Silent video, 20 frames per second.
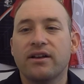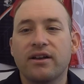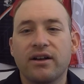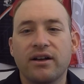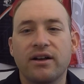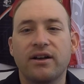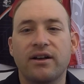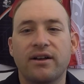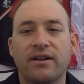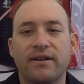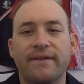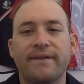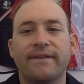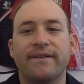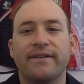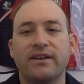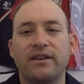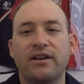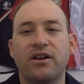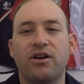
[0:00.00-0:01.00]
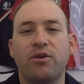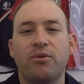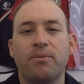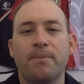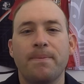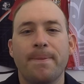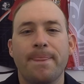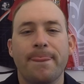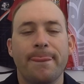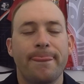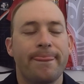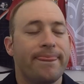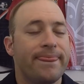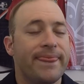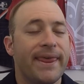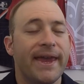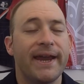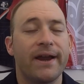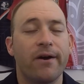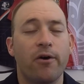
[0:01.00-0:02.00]

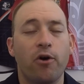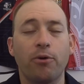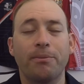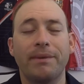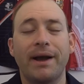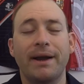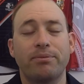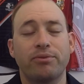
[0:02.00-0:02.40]
they are my